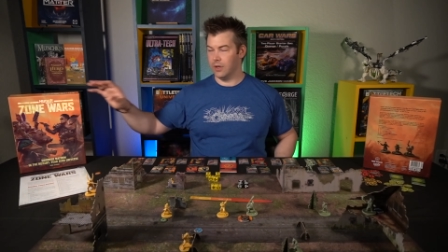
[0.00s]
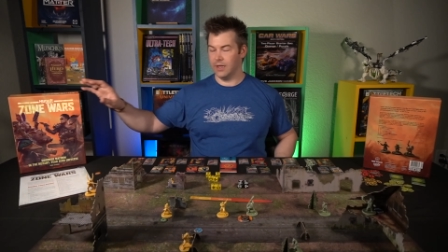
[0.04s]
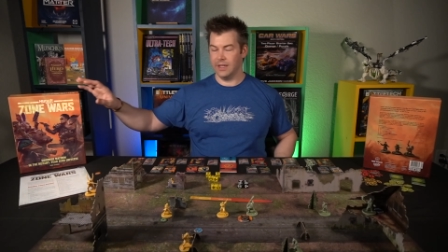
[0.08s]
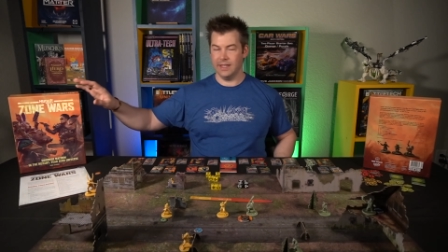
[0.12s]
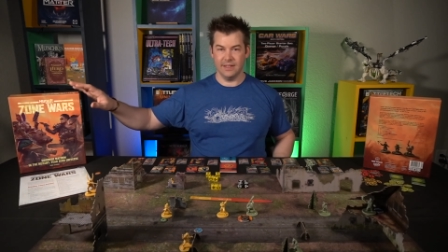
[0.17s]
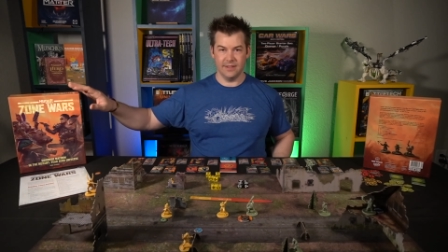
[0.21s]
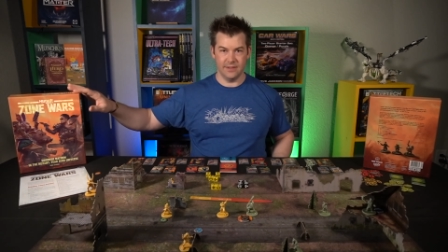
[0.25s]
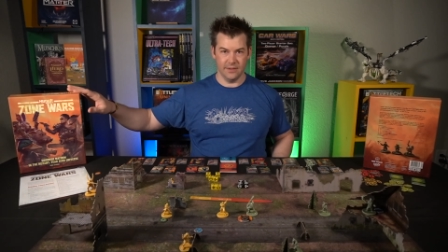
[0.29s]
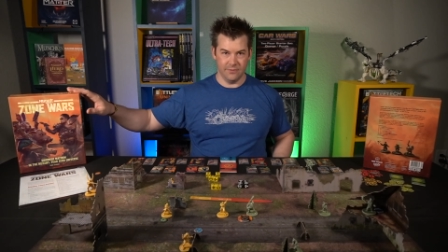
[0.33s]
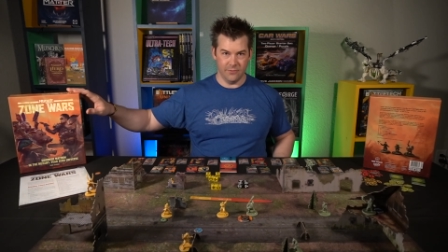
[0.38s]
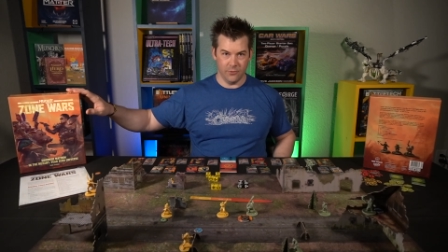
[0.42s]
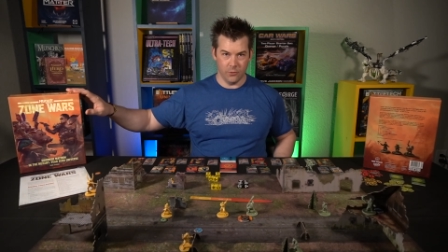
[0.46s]

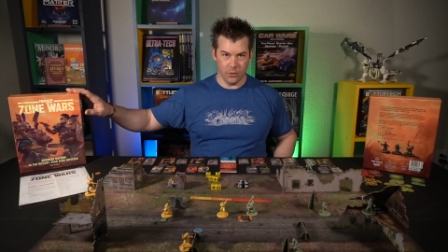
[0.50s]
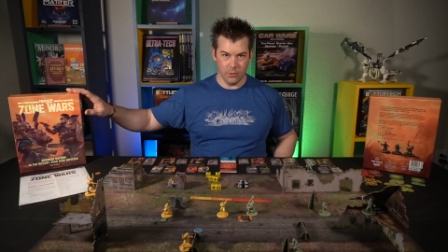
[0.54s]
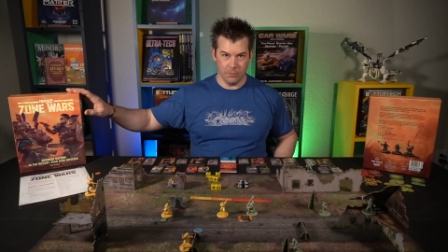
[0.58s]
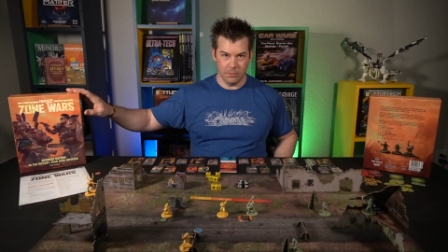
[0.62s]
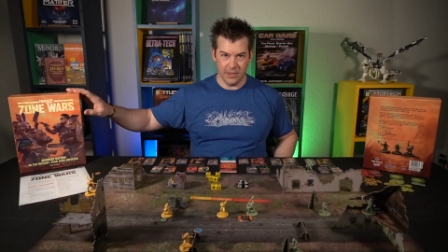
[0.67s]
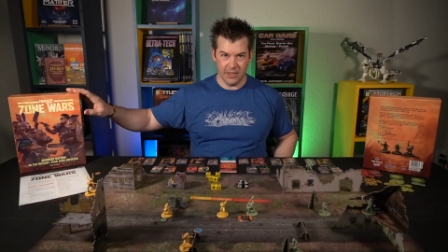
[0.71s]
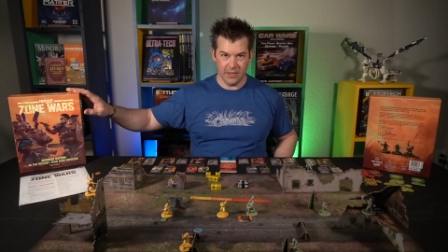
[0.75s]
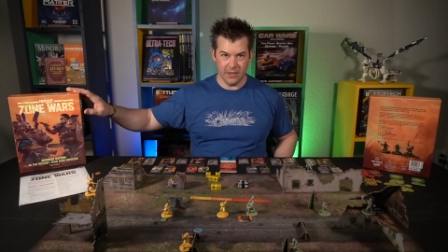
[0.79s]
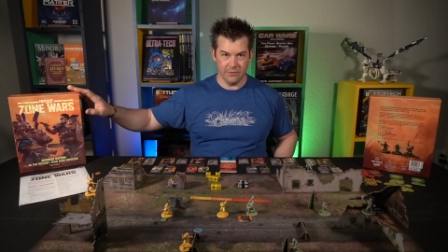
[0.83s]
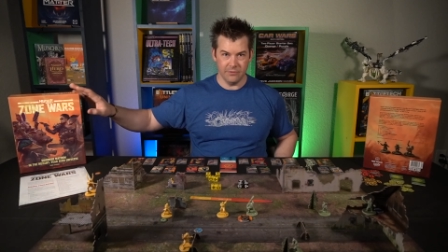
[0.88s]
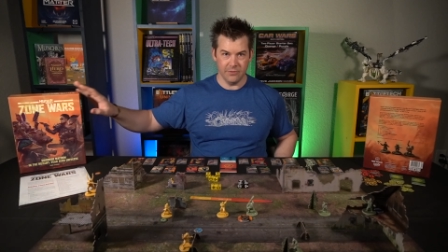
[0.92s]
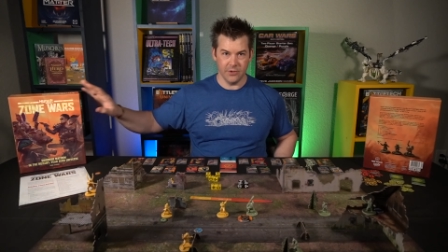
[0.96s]
get the
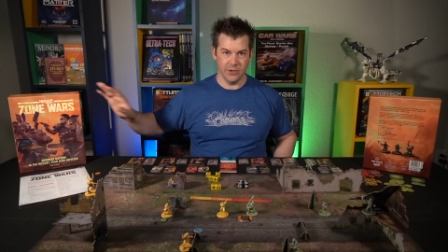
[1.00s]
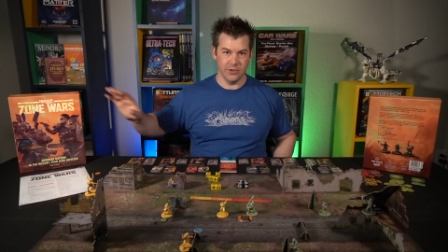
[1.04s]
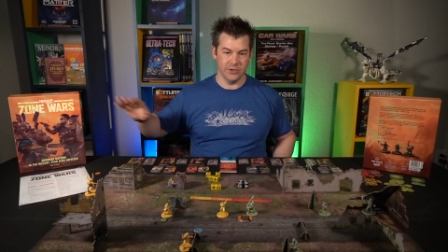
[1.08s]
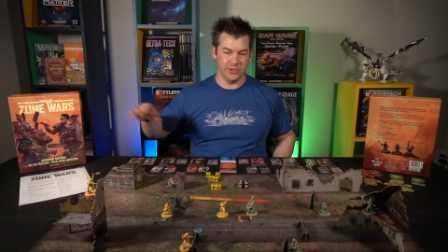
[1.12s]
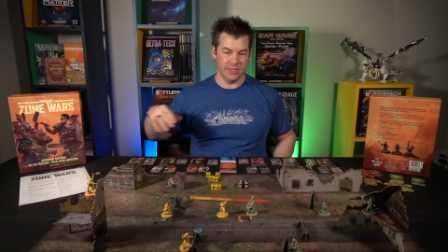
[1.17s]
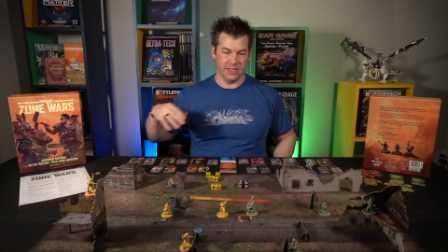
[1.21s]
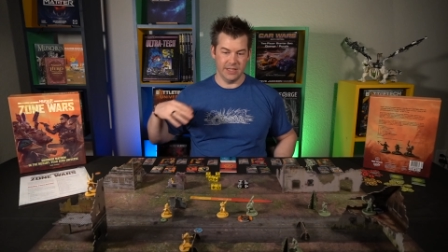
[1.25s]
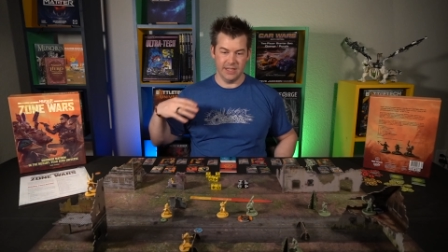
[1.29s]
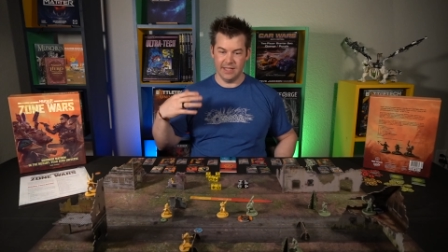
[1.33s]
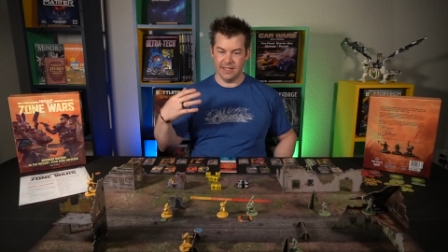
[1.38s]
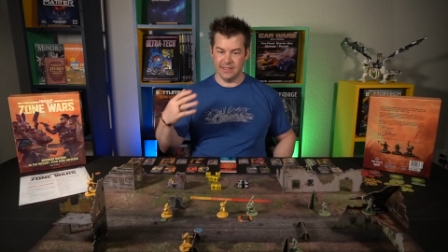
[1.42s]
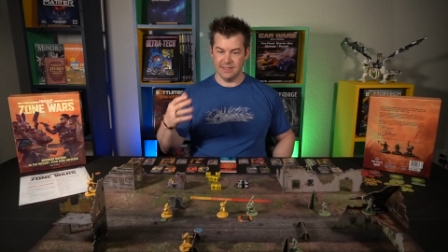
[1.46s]
4-player
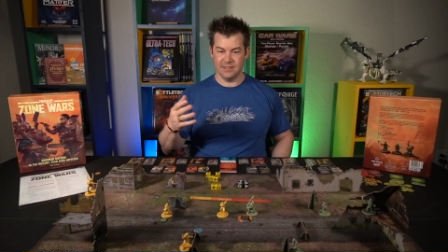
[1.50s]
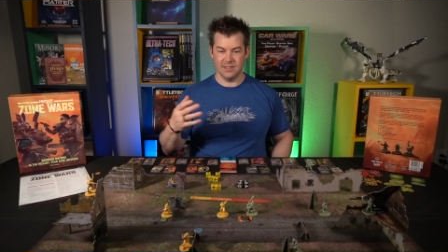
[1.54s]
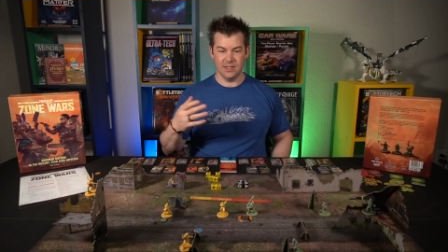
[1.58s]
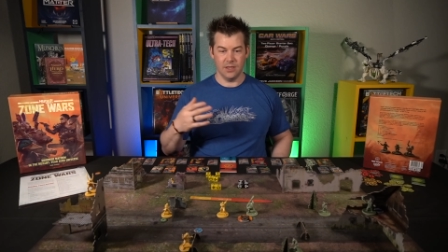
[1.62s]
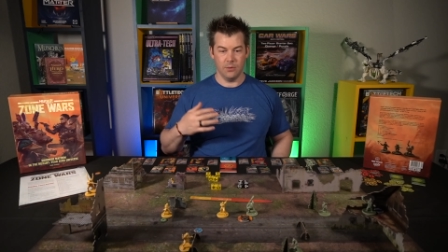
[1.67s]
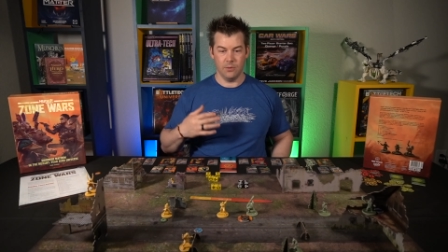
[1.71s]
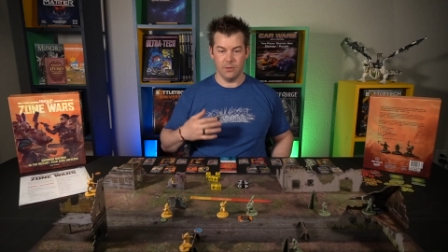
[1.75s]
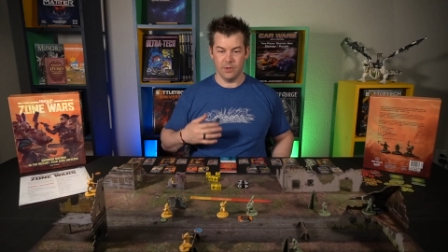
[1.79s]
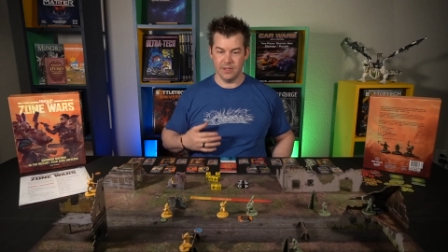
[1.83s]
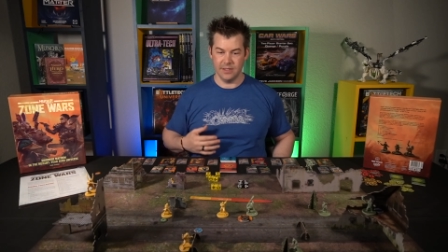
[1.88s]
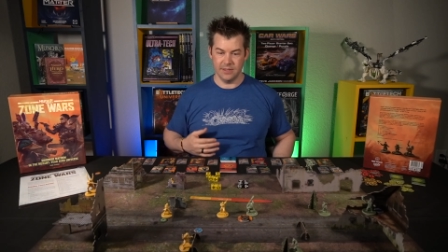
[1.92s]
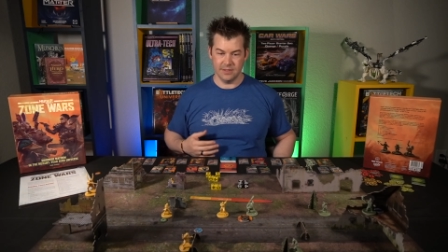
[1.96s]
version, and
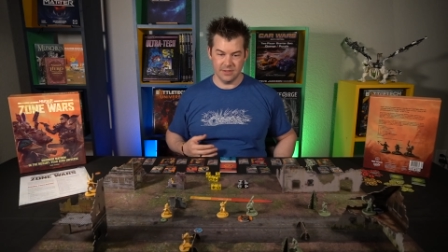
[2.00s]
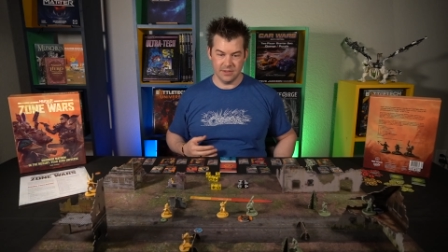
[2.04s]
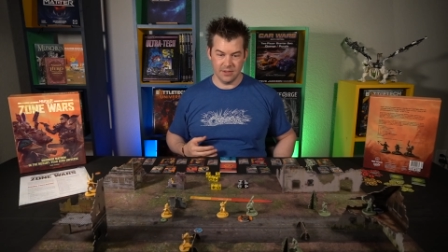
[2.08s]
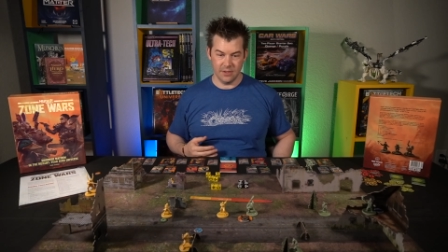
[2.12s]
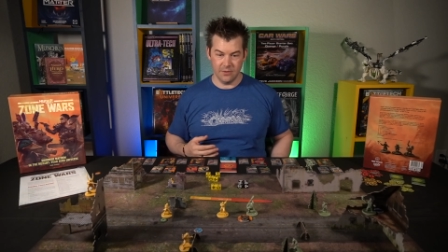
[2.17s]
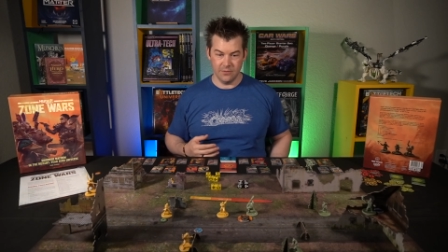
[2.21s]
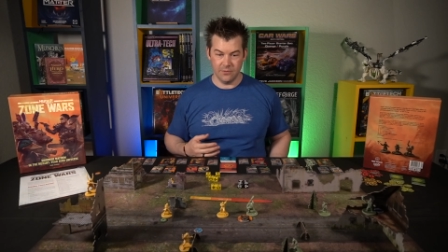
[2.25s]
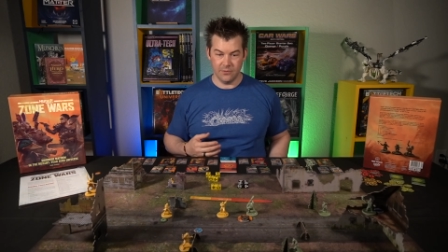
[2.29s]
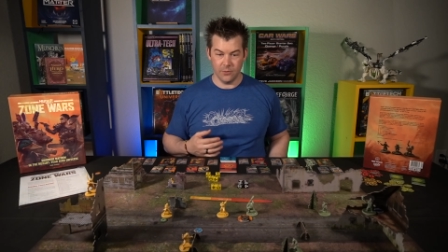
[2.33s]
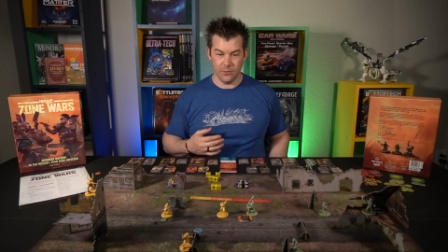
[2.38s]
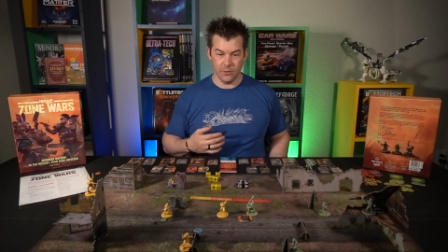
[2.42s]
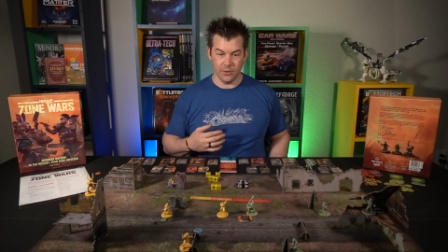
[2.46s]
so on and
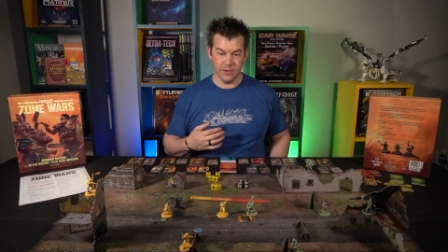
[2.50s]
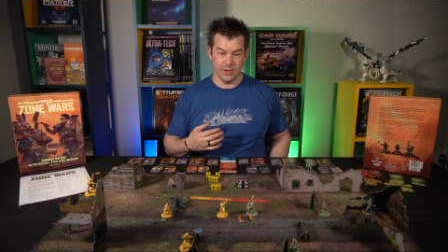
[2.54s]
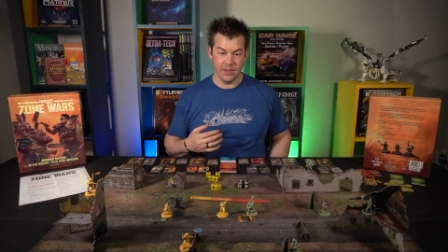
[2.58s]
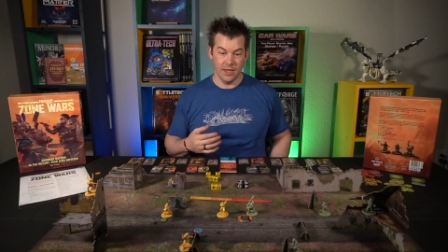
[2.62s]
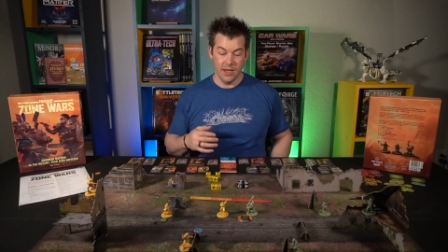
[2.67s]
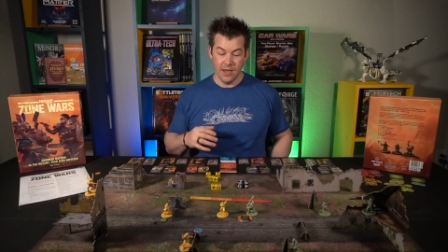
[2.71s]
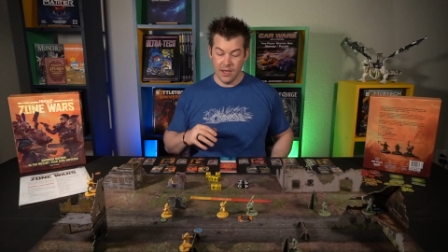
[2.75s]
so forth.